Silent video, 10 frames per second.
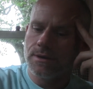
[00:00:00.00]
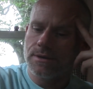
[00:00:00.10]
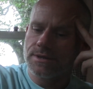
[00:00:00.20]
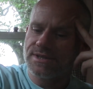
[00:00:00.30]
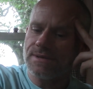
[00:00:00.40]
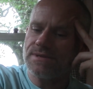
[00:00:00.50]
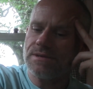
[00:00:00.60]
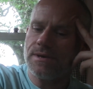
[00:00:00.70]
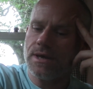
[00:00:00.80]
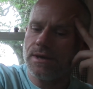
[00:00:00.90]
seems
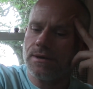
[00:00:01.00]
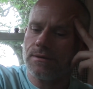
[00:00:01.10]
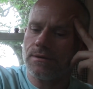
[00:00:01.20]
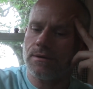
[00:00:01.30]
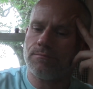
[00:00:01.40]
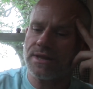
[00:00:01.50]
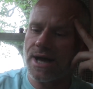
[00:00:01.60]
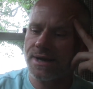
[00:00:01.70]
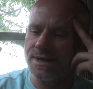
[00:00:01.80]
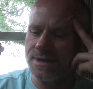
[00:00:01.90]
to be
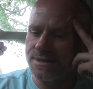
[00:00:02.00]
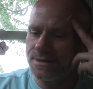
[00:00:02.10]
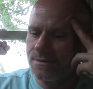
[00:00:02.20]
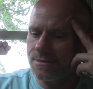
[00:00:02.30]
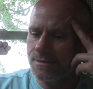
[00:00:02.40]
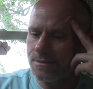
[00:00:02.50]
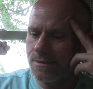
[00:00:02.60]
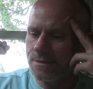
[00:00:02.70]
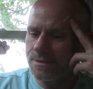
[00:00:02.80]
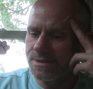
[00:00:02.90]
blocking
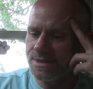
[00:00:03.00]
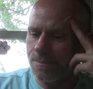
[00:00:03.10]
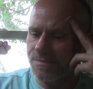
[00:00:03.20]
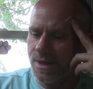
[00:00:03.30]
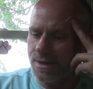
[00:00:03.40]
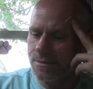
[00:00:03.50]
something.